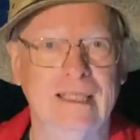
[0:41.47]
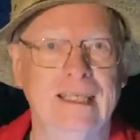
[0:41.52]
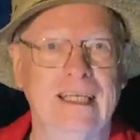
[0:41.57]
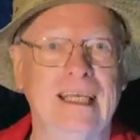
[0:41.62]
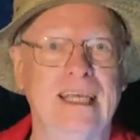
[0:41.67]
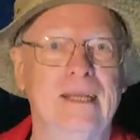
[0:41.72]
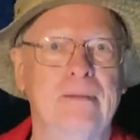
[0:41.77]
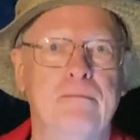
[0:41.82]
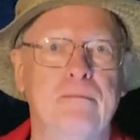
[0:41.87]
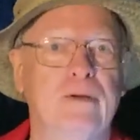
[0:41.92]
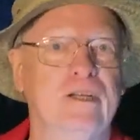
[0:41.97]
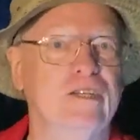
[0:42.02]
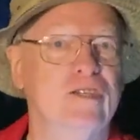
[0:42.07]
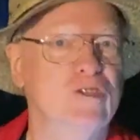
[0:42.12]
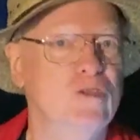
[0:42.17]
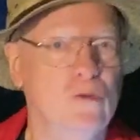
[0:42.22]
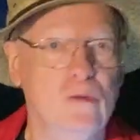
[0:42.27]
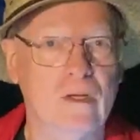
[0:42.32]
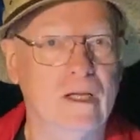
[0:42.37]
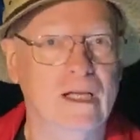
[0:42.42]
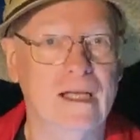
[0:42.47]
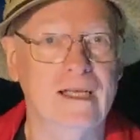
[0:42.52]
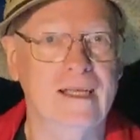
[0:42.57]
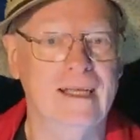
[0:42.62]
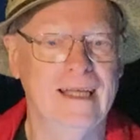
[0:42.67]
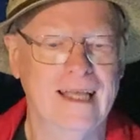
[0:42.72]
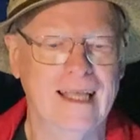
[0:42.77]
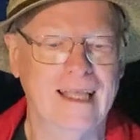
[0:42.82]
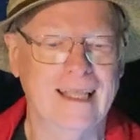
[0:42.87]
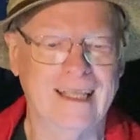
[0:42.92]
in Paducah,
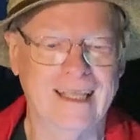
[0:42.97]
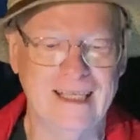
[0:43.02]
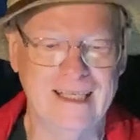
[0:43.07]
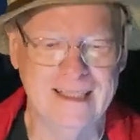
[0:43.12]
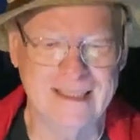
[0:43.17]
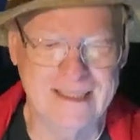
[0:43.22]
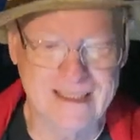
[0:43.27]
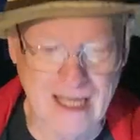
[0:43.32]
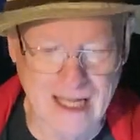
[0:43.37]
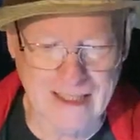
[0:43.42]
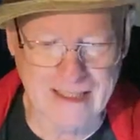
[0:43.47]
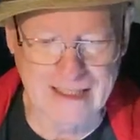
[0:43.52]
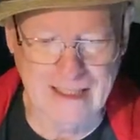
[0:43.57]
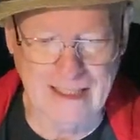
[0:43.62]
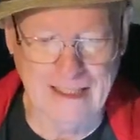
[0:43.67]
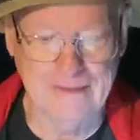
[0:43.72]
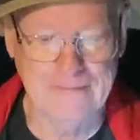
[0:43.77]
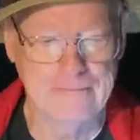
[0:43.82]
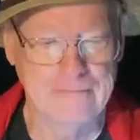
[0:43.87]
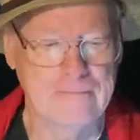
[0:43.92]
Kentucky,